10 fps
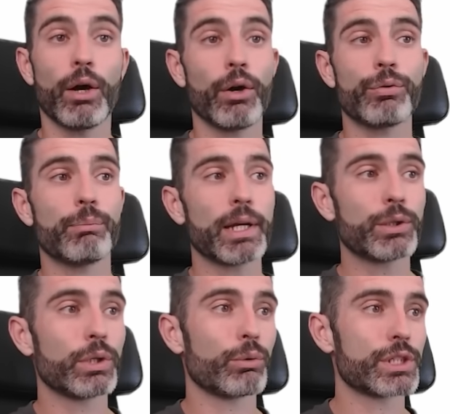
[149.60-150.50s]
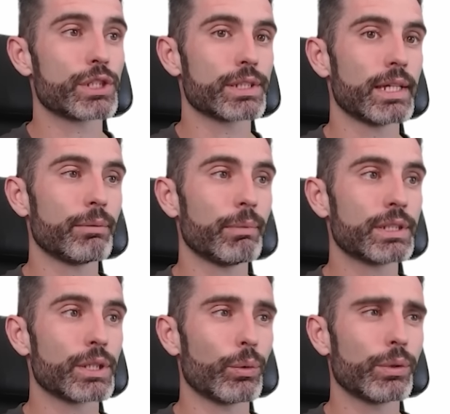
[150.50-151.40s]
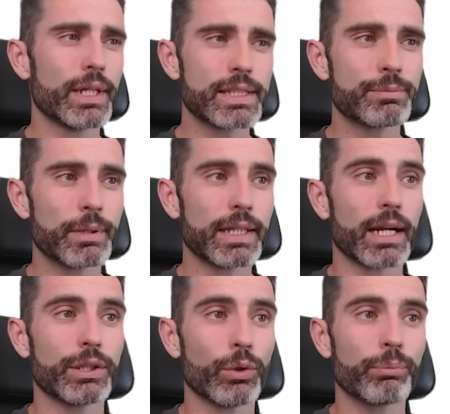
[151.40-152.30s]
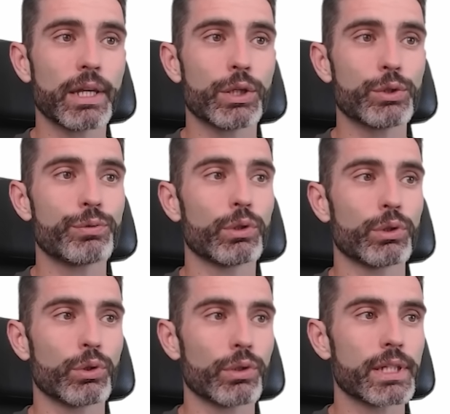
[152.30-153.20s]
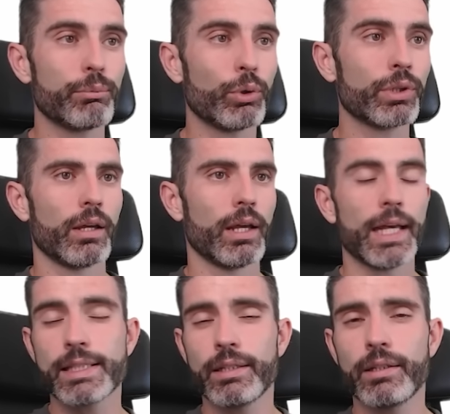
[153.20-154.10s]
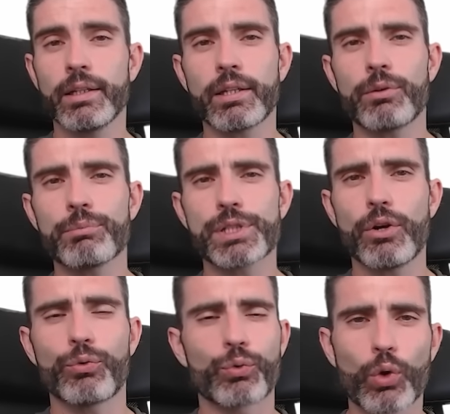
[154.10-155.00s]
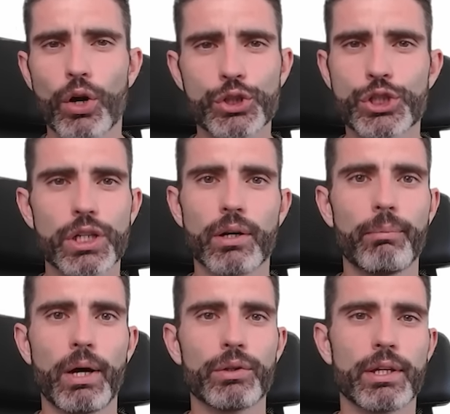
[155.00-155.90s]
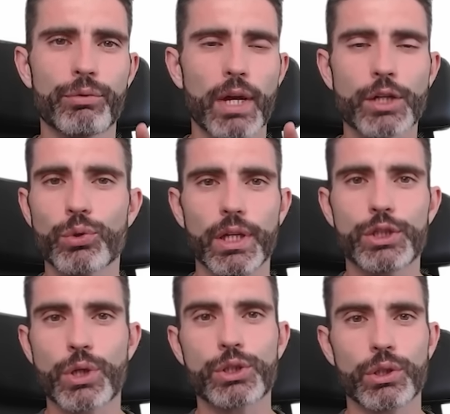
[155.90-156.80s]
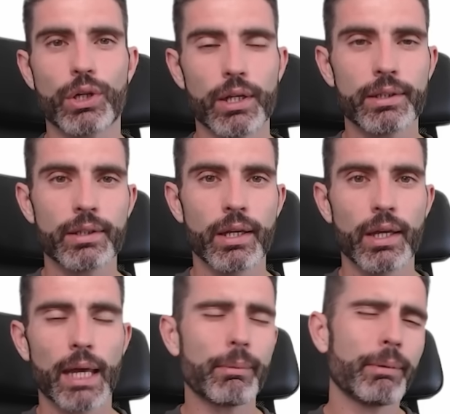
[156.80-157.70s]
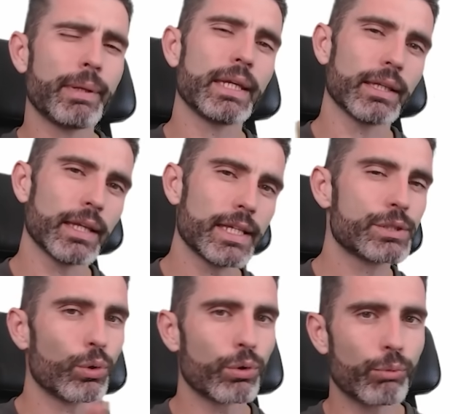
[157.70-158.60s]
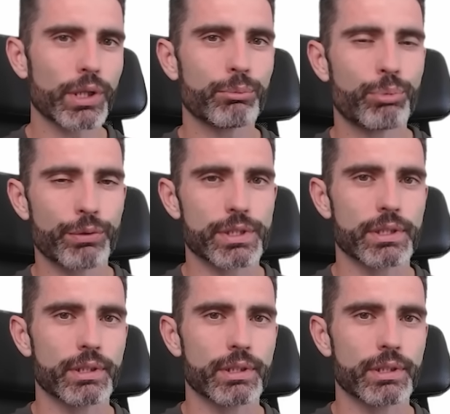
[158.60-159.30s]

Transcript: However, back to the original sentiment, so does this mean that I don't make useful tutorials anymore? As in, in terms of raw sheer amount of actual educational content, am I making less or more than previously?